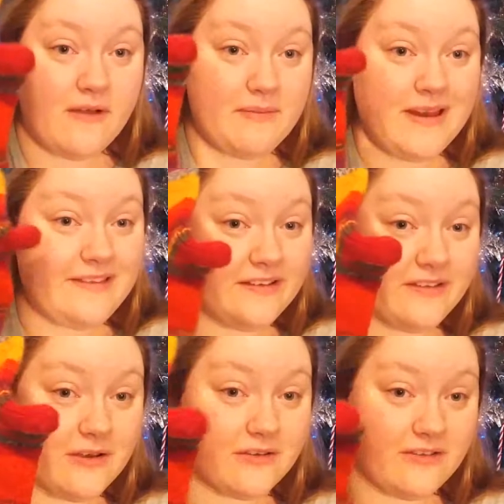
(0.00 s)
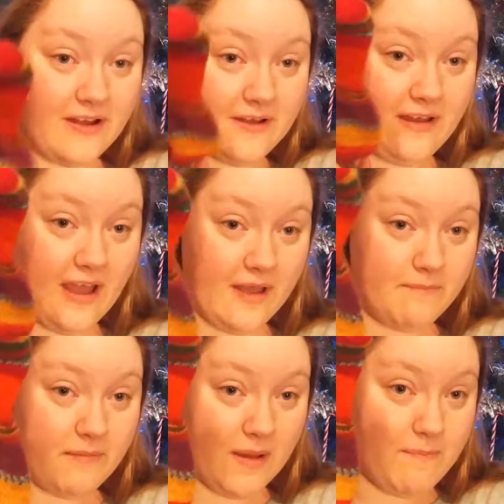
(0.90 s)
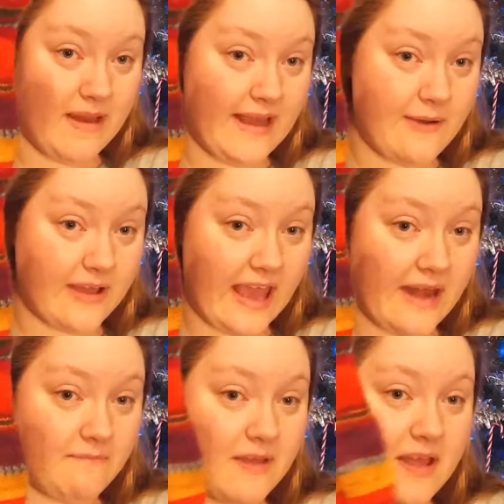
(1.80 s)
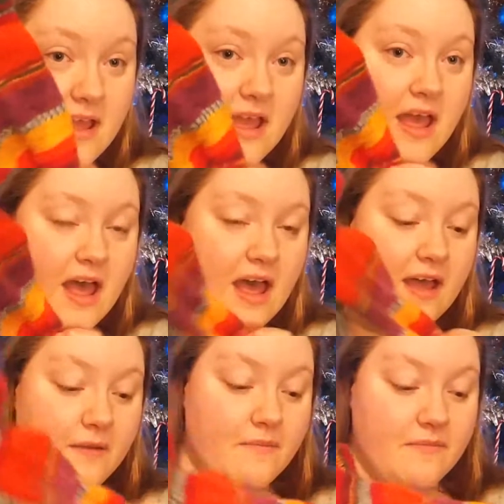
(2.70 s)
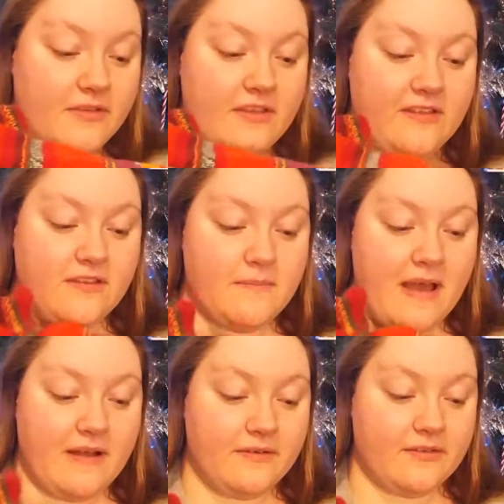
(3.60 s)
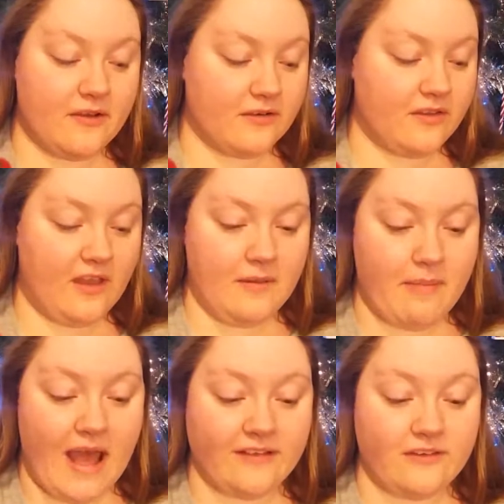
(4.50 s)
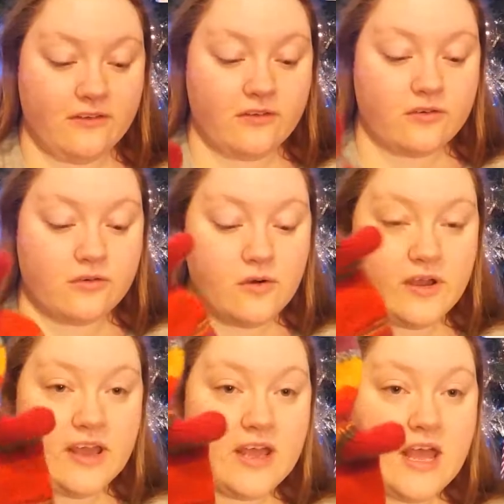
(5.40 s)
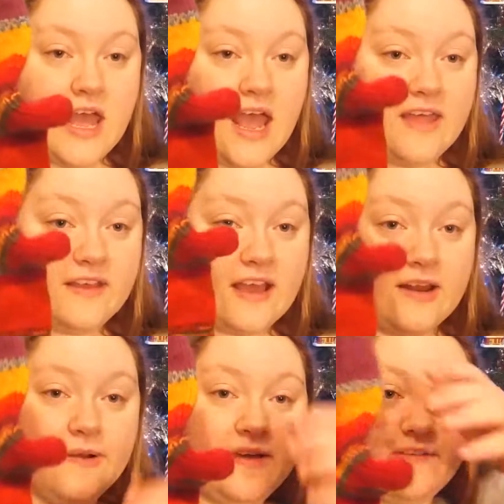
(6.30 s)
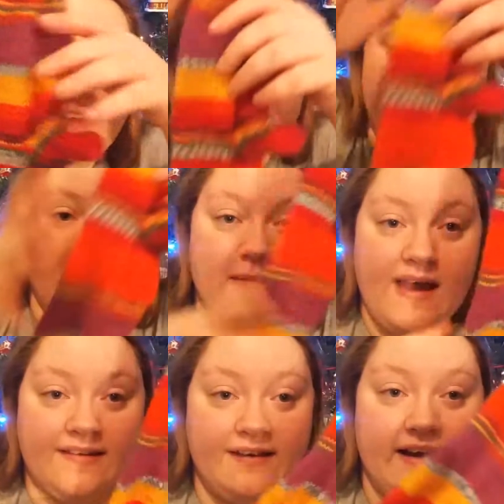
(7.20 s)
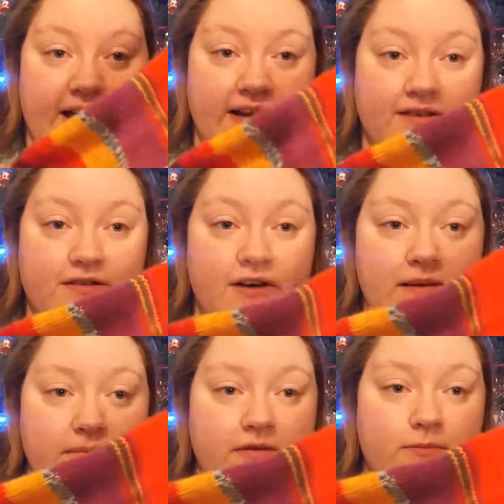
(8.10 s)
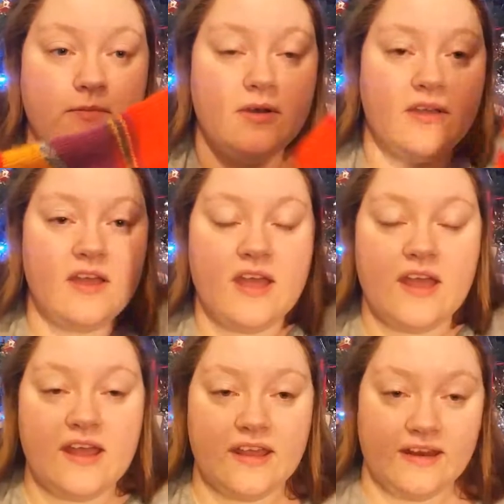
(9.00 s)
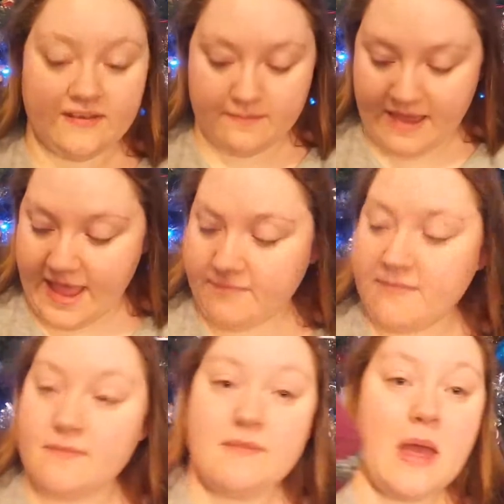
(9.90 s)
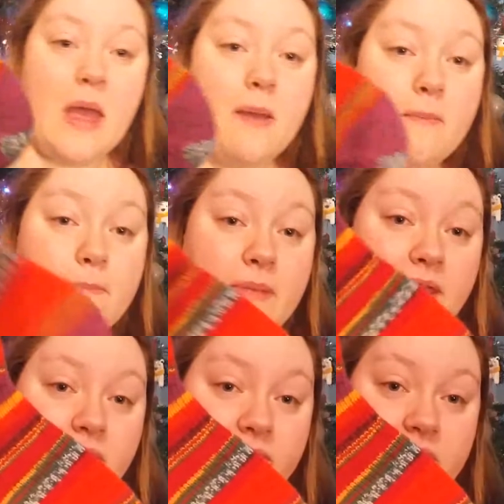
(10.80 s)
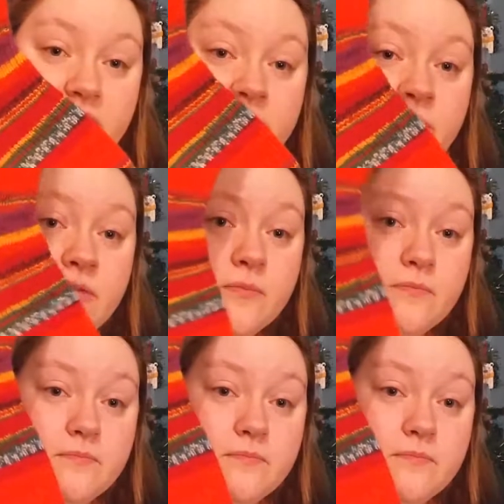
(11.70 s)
I've been knitting socks like Billio again. So this is a pair of socks in Patterns Croy, and the colourway for these is Mexicala Stripes. It is a pair, because there's two.